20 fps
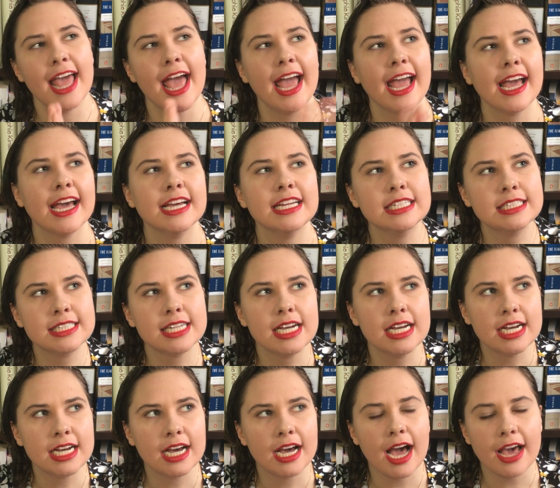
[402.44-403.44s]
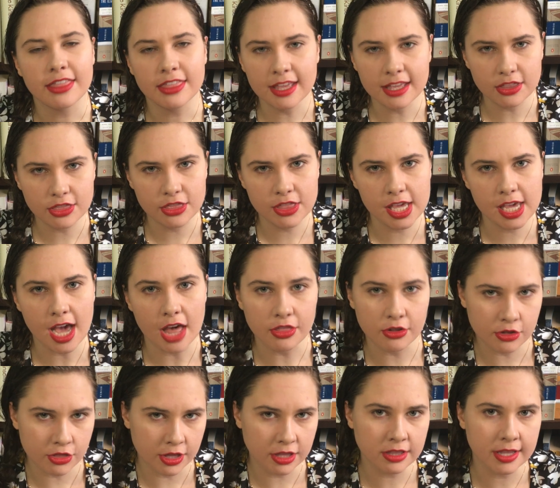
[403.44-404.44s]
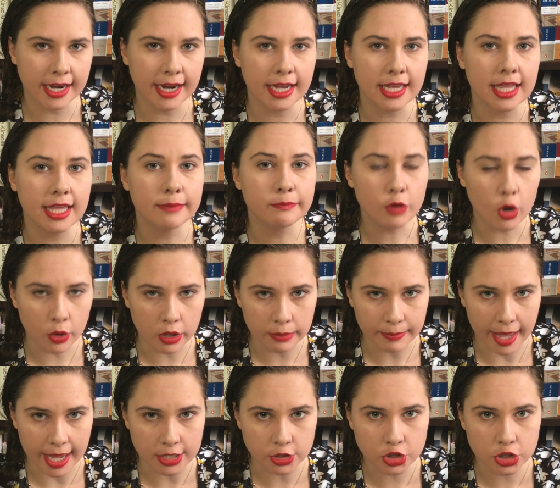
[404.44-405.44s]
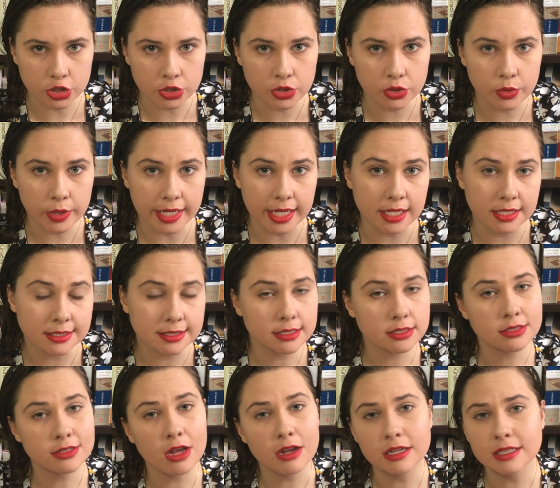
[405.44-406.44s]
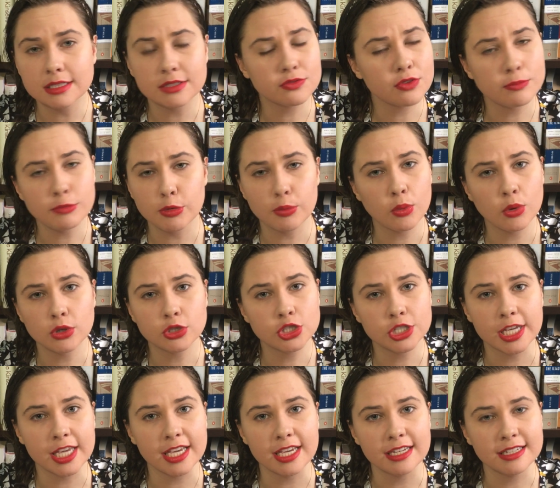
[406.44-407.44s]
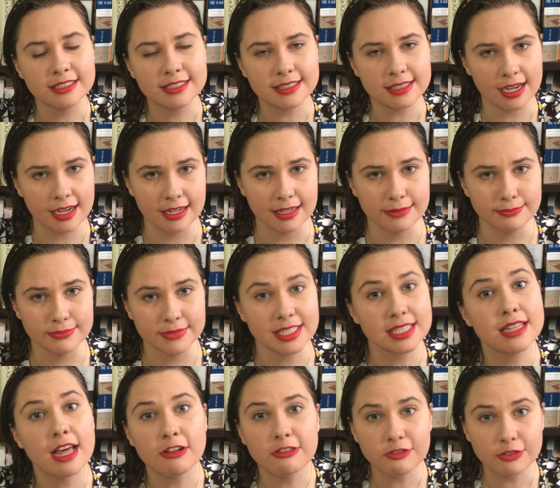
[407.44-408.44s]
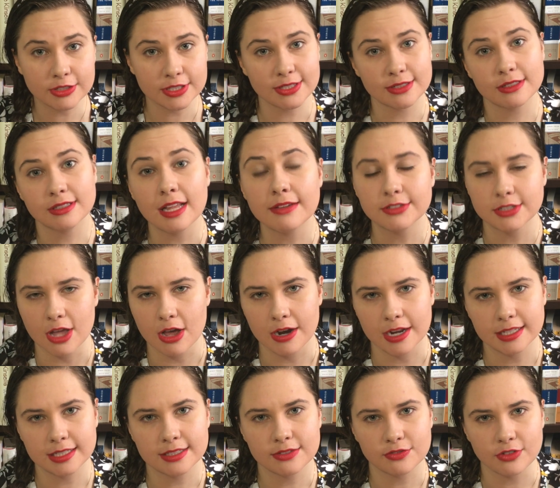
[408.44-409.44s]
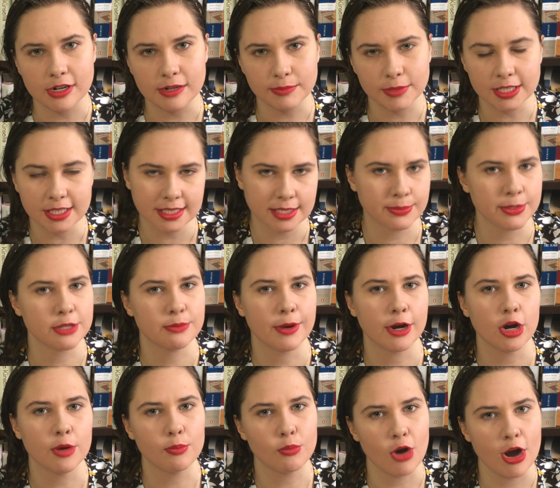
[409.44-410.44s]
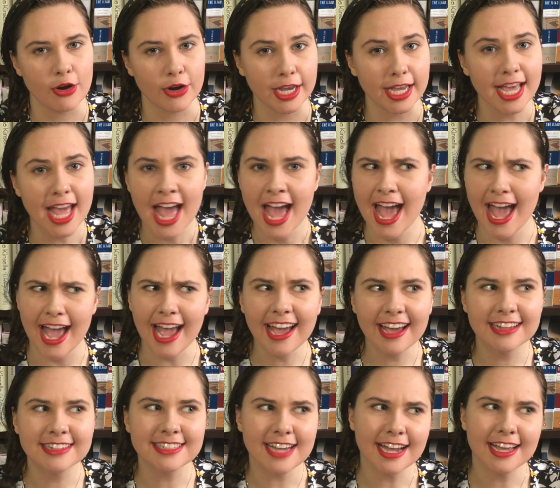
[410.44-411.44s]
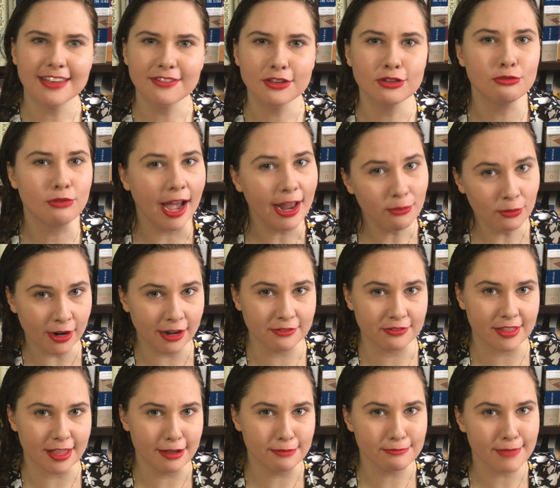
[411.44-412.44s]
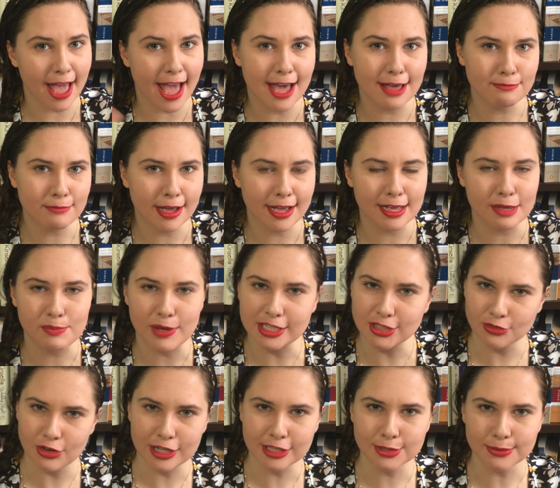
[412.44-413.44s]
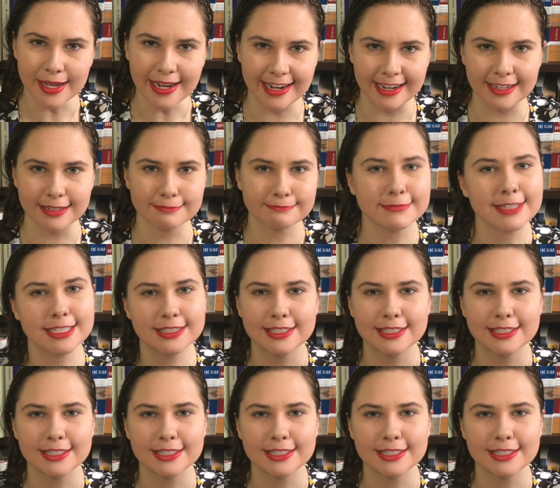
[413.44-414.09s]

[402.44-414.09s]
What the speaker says: And I think the other thing that I keep going back to is sonnets from the Portuguese, love sonnets from Elizabeth Barrett Browning. And I even read one of them at my best friend's wedding.